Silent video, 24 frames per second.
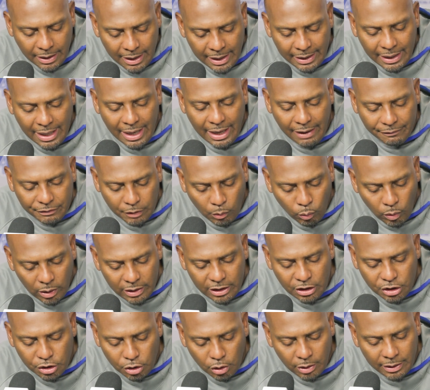And I have to
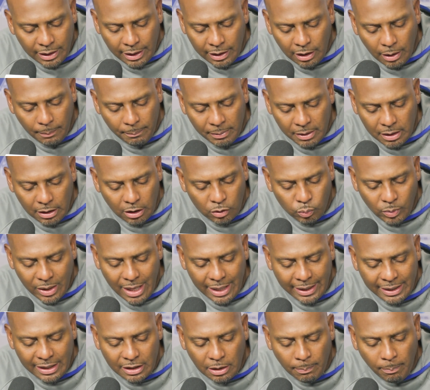really shore that up because we
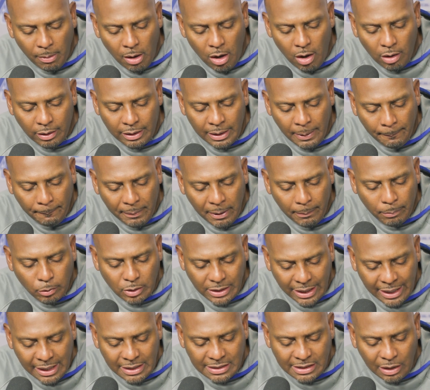got to get the ball in
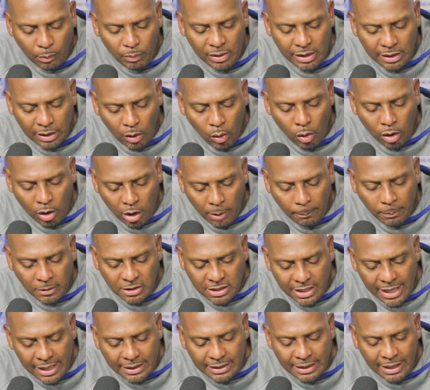people's hands that we know are going to
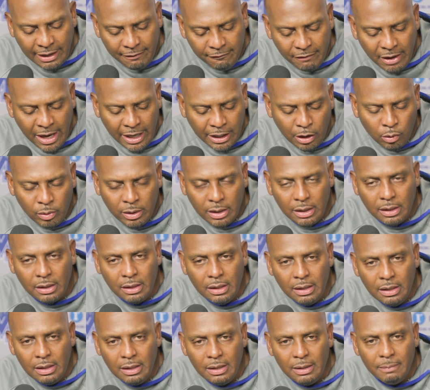protect it and value it.
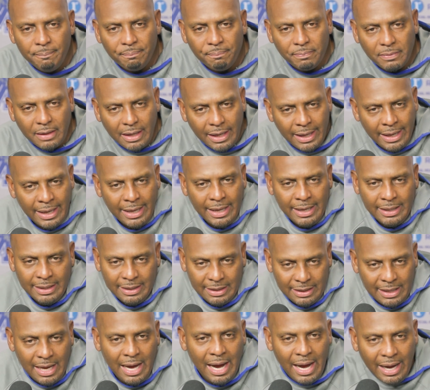
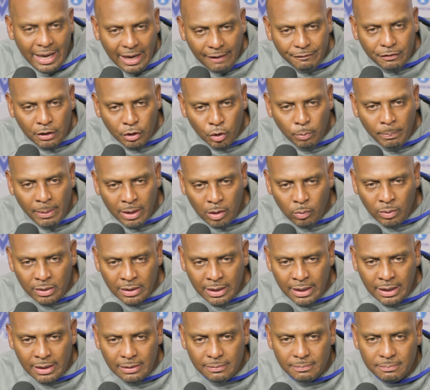And I have to do better with
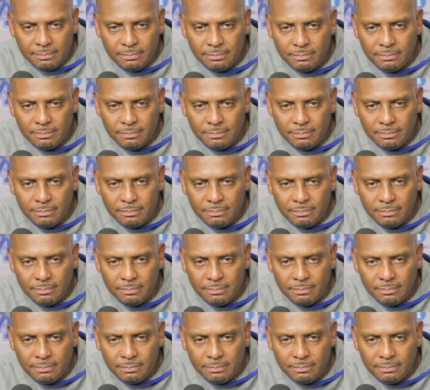that.